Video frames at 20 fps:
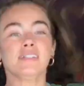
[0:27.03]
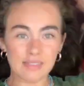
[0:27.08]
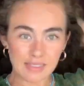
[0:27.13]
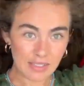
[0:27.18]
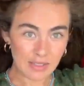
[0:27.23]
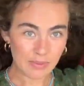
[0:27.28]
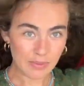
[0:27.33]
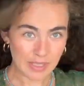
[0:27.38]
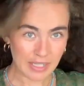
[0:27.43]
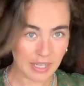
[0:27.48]

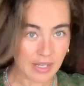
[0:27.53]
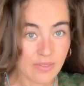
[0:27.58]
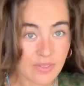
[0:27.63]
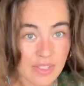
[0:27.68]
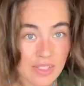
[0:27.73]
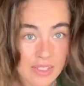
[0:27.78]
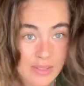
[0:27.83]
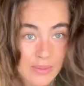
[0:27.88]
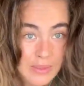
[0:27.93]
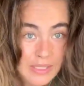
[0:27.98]
I'm going to have a
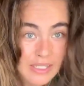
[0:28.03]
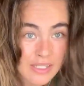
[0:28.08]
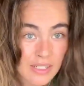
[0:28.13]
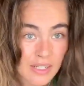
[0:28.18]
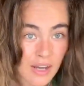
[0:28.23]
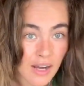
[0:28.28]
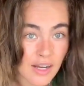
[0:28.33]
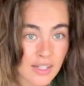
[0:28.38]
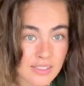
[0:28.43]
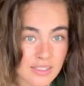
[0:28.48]
little bit of
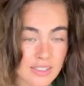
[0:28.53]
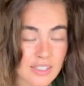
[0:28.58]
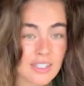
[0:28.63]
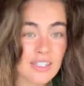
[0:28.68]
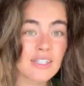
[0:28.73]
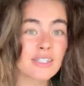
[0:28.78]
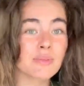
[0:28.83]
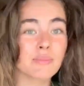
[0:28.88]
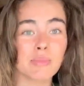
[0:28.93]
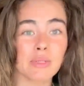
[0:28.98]
knots in
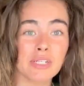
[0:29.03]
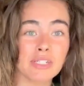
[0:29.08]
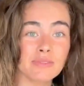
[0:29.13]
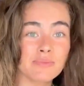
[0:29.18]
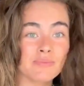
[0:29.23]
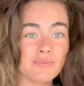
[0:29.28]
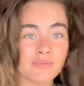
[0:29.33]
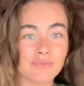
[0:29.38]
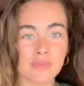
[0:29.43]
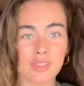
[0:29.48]
here, but
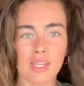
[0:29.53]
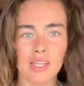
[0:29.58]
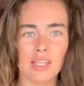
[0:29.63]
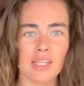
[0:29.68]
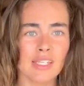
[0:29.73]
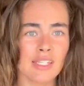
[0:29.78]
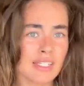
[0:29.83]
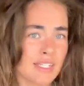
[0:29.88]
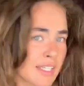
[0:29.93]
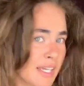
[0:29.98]

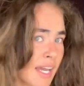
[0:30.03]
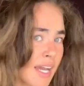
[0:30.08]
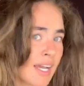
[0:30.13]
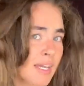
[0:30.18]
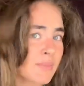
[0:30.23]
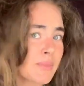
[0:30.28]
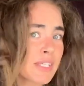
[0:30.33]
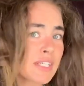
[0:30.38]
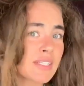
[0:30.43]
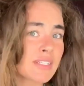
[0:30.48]
yeah, I
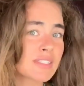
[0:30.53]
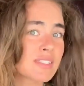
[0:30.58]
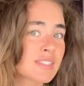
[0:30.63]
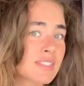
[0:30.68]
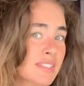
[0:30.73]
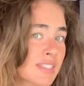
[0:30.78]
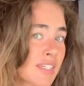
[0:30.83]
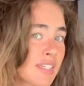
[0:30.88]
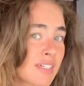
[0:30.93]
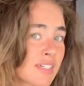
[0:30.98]
mean, it's
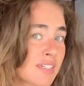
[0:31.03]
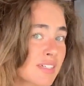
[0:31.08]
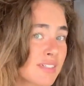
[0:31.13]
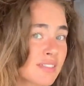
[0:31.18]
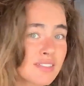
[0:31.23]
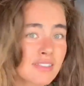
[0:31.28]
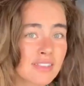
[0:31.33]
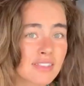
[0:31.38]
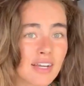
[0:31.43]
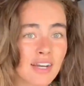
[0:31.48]

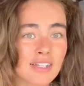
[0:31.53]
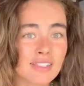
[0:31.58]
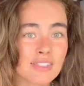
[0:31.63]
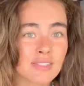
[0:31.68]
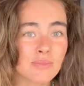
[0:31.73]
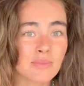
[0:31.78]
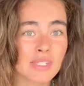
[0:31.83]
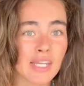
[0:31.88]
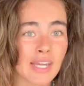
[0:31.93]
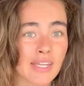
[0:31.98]
still got
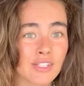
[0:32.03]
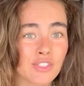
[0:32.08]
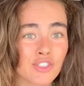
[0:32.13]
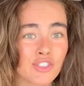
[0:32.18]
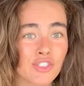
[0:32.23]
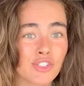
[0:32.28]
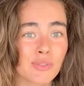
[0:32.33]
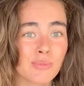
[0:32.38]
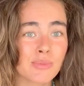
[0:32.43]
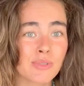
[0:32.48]
some
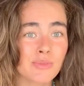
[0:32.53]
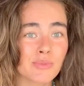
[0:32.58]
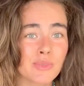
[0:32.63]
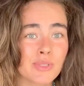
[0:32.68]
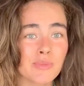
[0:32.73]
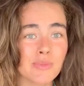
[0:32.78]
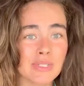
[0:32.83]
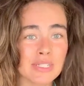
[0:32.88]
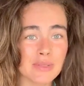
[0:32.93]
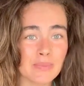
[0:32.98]
texture, but
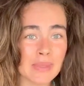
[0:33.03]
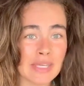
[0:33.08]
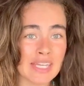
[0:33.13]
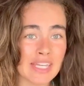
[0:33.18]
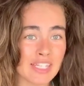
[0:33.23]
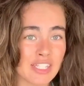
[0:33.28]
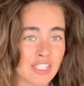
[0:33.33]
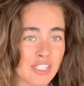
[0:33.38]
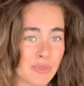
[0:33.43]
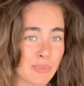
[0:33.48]
we want to make
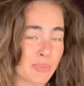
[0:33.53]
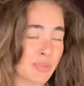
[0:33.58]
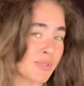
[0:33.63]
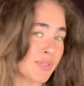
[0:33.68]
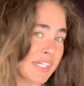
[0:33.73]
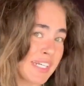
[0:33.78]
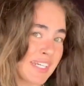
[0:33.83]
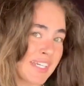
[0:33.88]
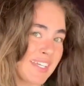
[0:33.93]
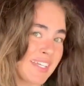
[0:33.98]
it look
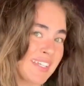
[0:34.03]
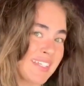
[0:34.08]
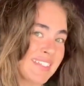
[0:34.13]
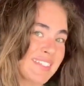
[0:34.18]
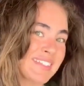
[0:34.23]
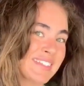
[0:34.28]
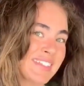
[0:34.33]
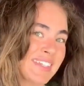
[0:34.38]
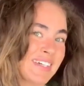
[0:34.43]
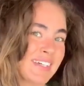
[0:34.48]
pretty.
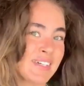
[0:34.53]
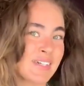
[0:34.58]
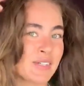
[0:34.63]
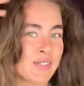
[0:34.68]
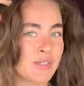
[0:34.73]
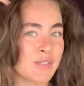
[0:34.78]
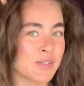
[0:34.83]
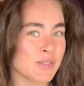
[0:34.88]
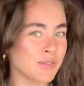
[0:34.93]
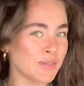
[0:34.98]

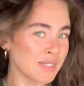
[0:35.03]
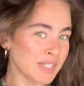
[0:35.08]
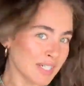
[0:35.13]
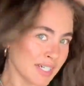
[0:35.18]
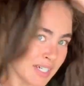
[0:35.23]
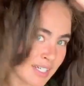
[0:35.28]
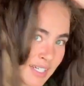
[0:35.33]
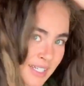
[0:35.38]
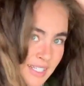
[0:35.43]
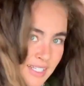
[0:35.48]
So
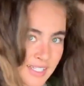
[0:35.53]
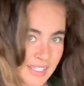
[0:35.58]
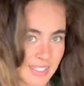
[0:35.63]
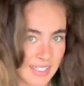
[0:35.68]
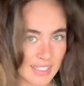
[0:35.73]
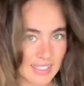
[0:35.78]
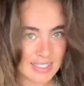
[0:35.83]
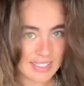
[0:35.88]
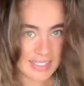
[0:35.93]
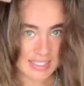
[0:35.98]

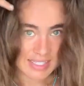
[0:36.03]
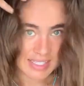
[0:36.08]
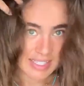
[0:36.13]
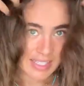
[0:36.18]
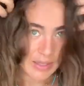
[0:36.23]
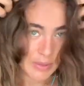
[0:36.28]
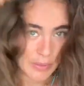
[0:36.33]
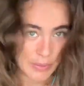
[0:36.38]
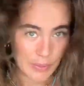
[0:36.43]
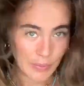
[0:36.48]
let's
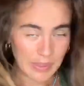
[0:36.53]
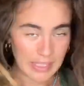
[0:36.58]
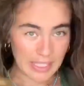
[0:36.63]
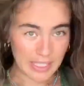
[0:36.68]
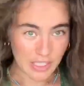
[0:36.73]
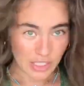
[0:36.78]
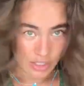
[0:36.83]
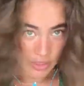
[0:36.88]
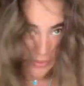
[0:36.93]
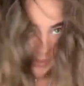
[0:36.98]
see what we can do